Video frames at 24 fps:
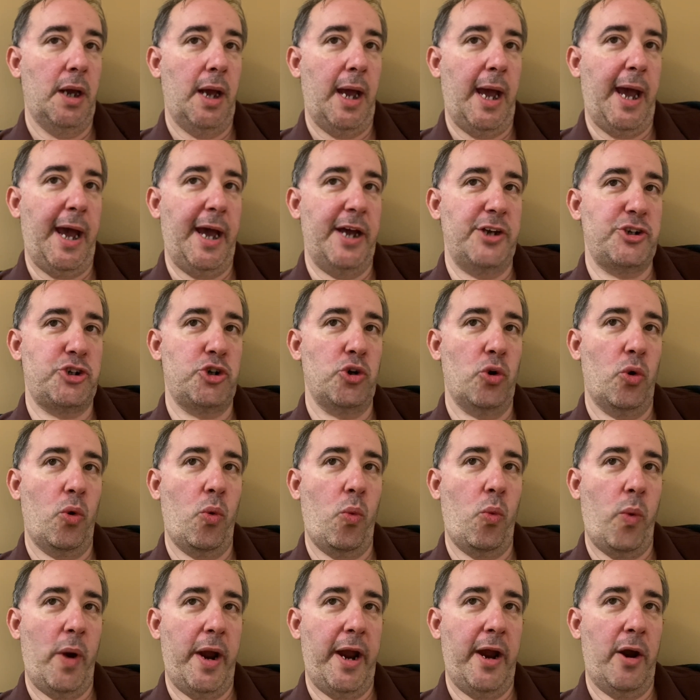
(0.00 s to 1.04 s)
As you're
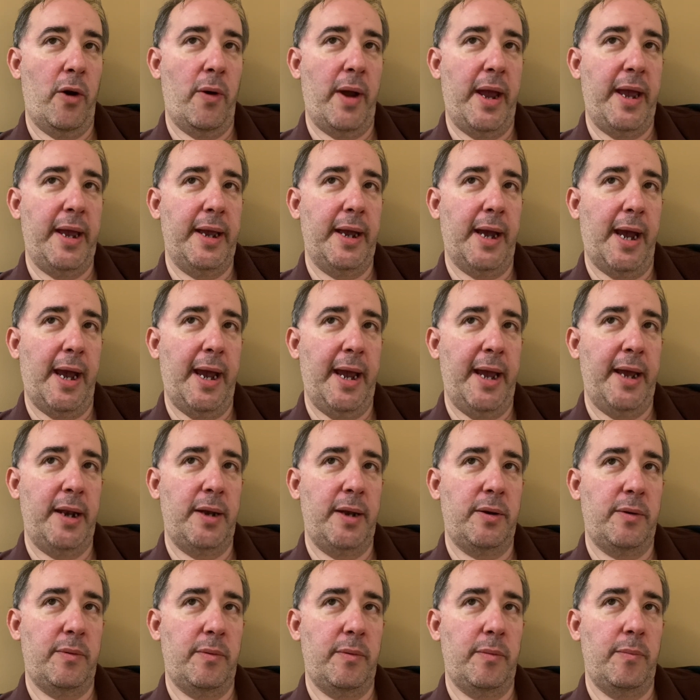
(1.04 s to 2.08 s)
aware, I, I had
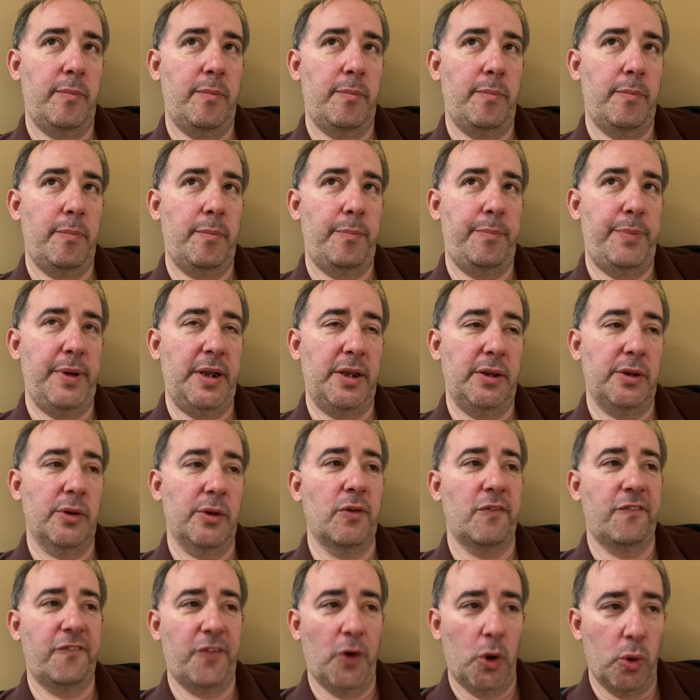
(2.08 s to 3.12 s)
been a little
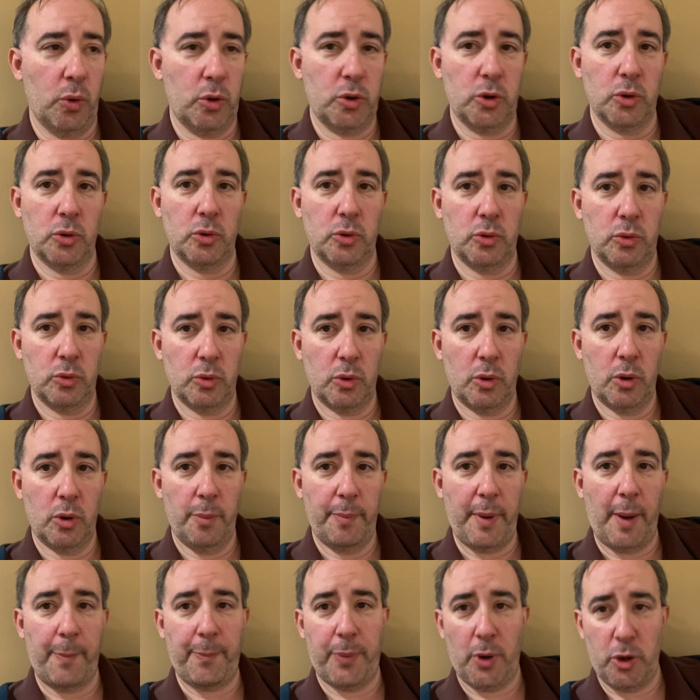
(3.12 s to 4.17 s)
vocal
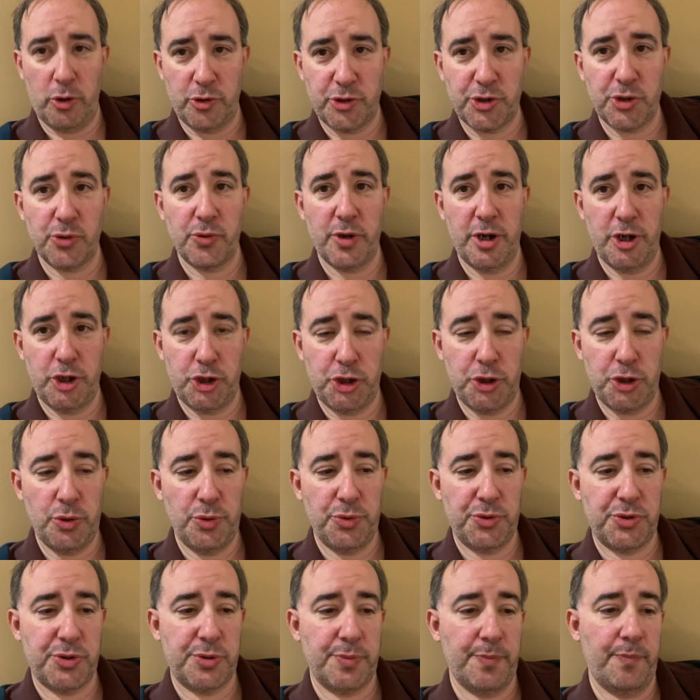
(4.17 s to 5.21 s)
about personal
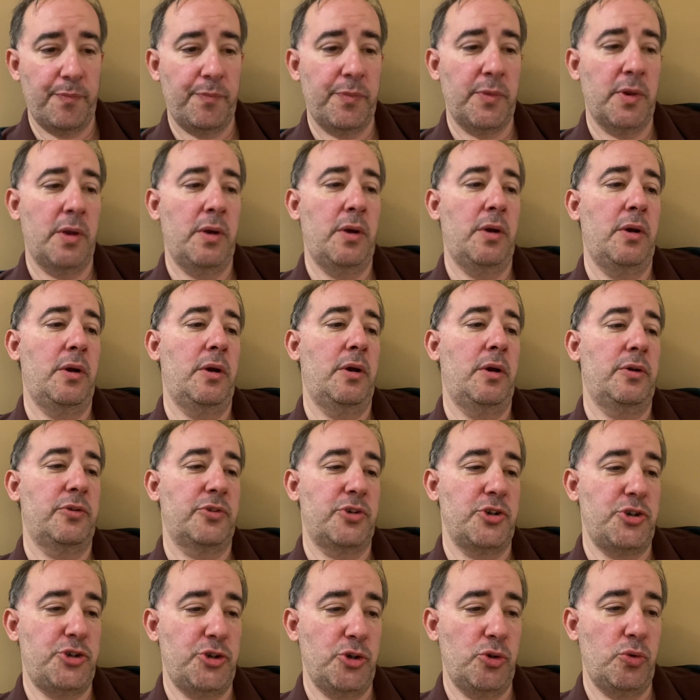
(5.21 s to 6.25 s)
issues to
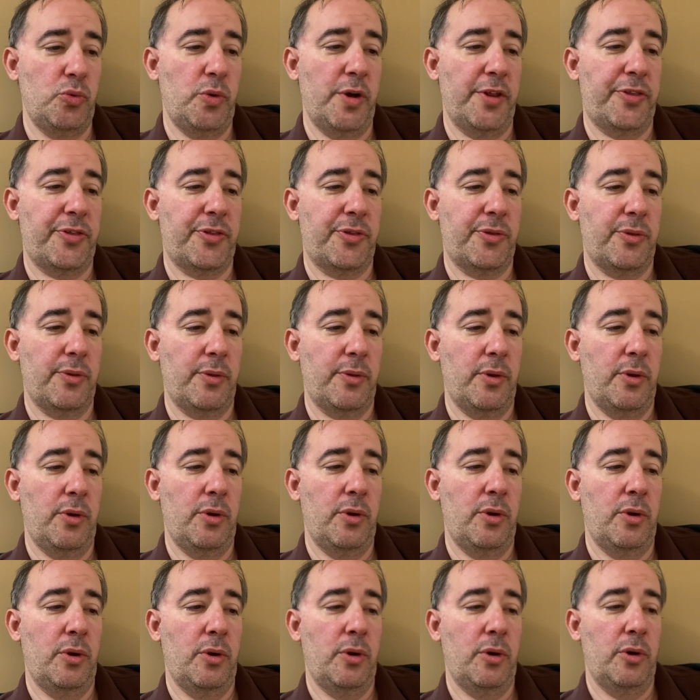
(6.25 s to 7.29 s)
do with,
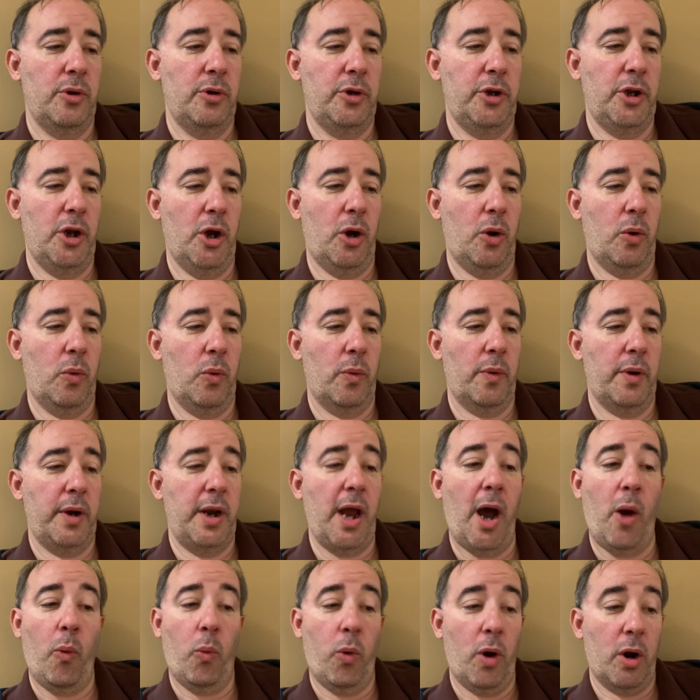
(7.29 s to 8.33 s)
you know,
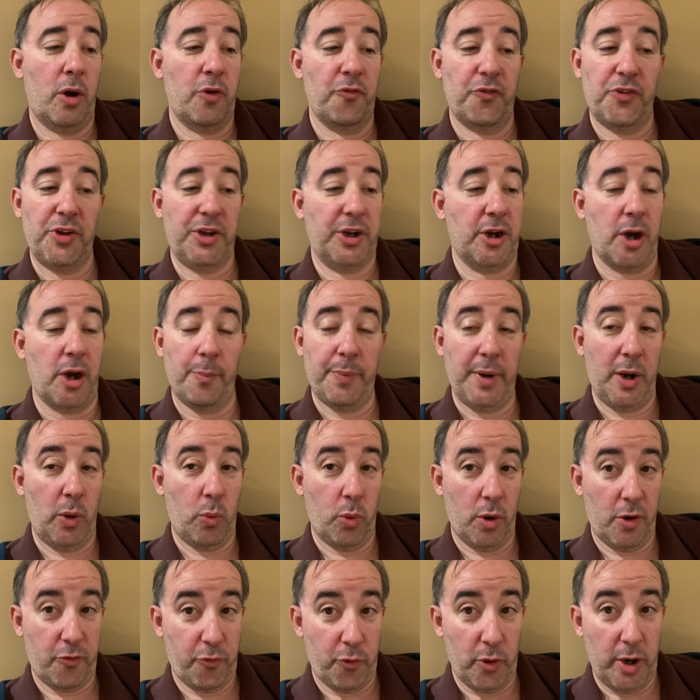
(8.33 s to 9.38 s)
not working for the company I
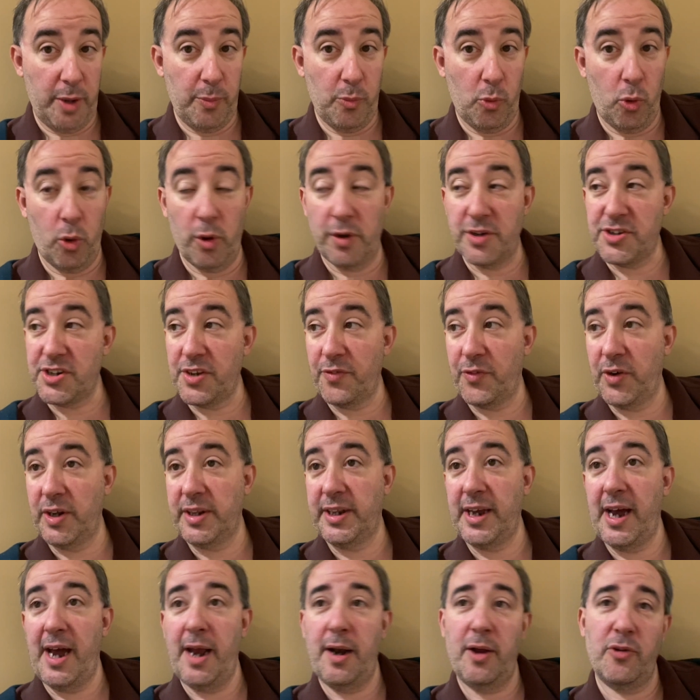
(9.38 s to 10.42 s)
work for anymore and stuff like
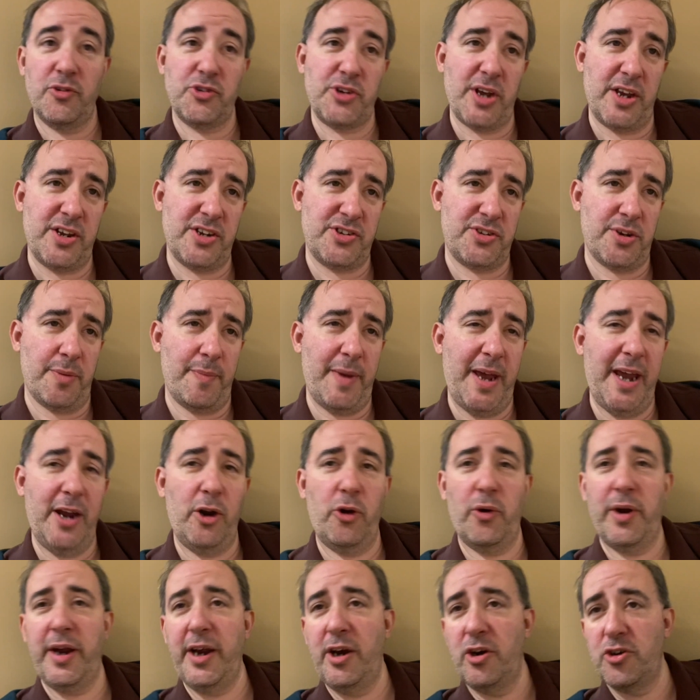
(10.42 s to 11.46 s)
that. And I was I some anger
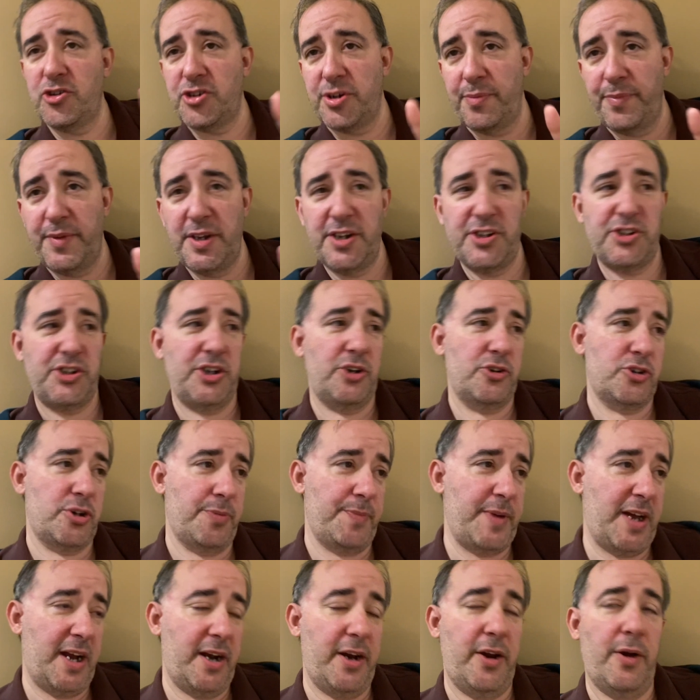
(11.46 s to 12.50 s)
here, some this here, some
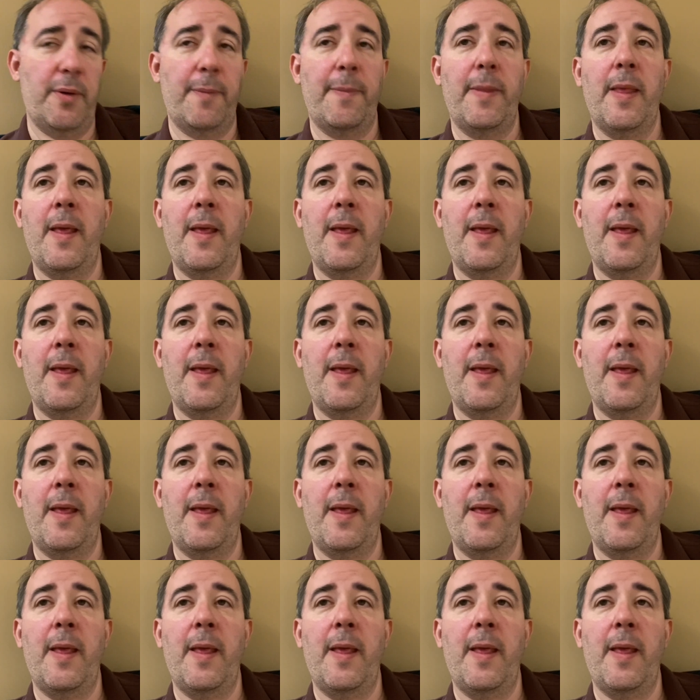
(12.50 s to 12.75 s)
that here.